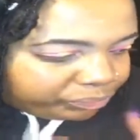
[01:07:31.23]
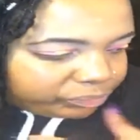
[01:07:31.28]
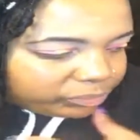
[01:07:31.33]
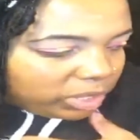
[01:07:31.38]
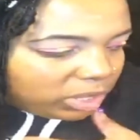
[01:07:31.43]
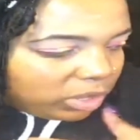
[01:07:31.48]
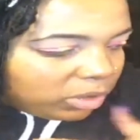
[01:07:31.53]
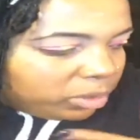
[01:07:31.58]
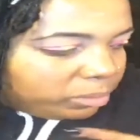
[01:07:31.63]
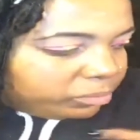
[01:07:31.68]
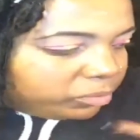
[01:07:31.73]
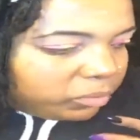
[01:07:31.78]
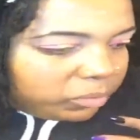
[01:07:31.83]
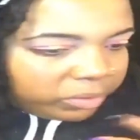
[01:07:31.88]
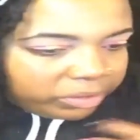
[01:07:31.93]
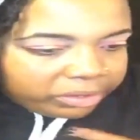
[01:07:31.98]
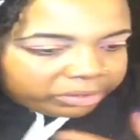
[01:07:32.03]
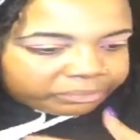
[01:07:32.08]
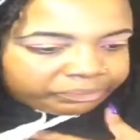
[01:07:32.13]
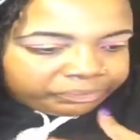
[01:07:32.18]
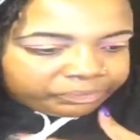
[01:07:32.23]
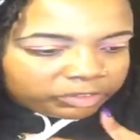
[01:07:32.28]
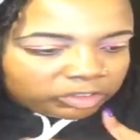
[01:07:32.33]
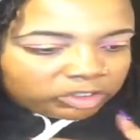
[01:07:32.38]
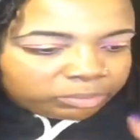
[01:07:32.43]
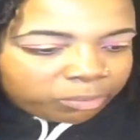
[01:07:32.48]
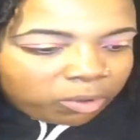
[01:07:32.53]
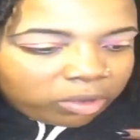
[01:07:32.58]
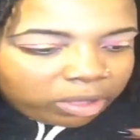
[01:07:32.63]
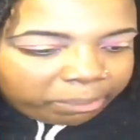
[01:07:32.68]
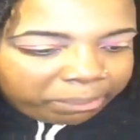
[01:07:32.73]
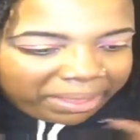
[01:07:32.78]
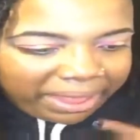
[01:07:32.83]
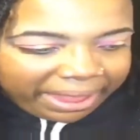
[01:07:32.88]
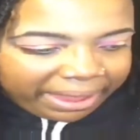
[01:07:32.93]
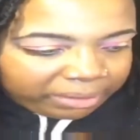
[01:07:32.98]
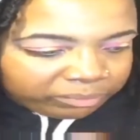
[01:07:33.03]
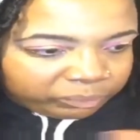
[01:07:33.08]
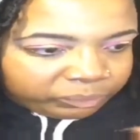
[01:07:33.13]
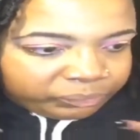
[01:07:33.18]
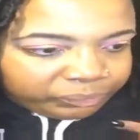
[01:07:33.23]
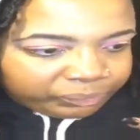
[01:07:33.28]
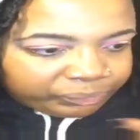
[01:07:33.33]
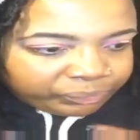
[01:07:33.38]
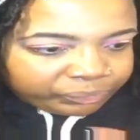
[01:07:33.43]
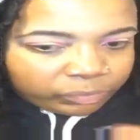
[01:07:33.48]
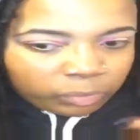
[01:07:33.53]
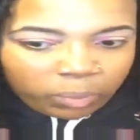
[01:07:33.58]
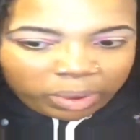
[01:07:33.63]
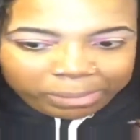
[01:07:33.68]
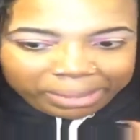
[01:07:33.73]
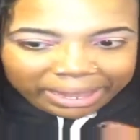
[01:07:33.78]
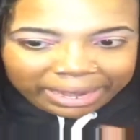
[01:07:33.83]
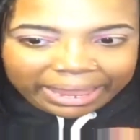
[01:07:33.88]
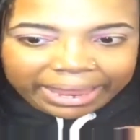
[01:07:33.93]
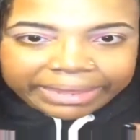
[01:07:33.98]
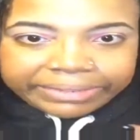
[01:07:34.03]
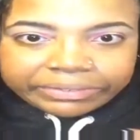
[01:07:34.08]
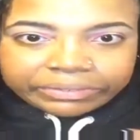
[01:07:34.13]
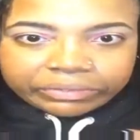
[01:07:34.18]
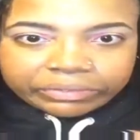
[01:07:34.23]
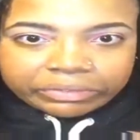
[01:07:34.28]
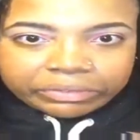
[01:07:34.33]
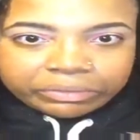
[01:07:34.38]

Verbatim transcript: Uh oh I'm doing the, the smoker pack. Where my glasses?